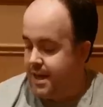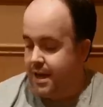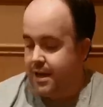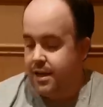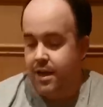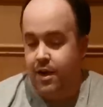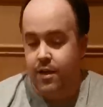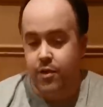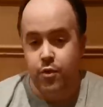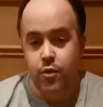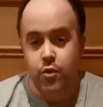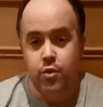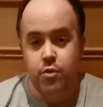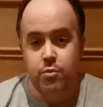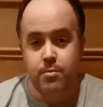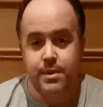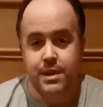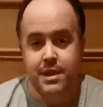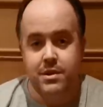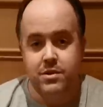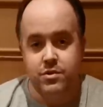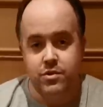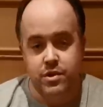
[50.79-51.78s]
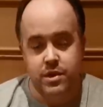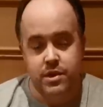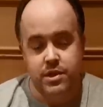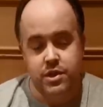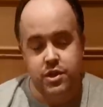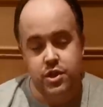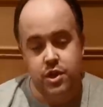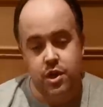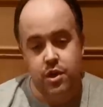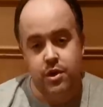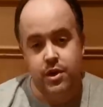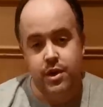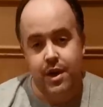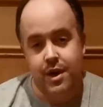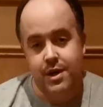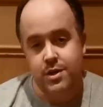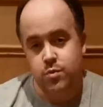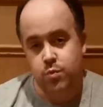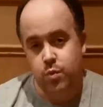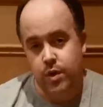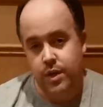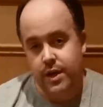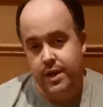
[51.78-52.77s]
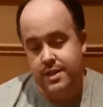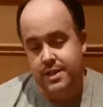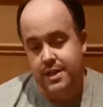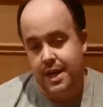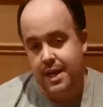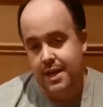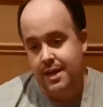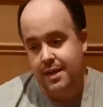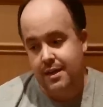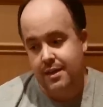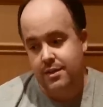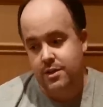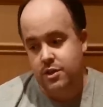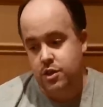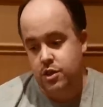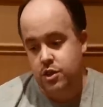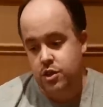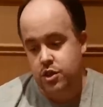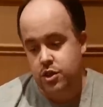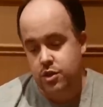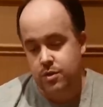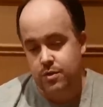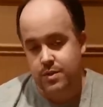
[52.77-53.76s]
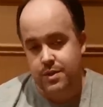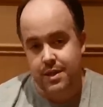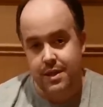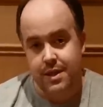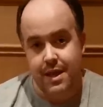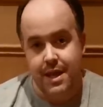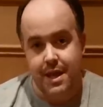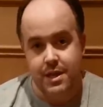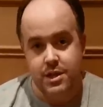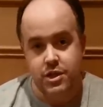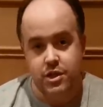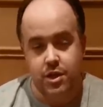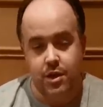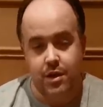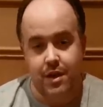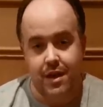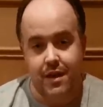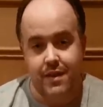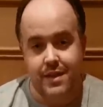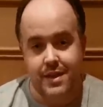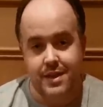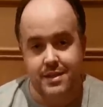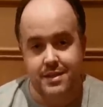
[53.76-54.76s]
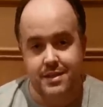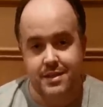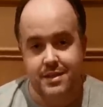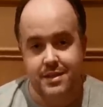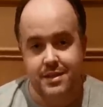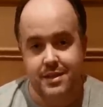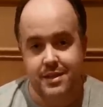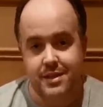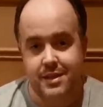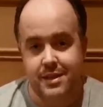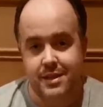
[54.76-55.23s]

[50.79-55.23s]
and I thought it would be interesting to show you guys what I take to shoot an air show like this.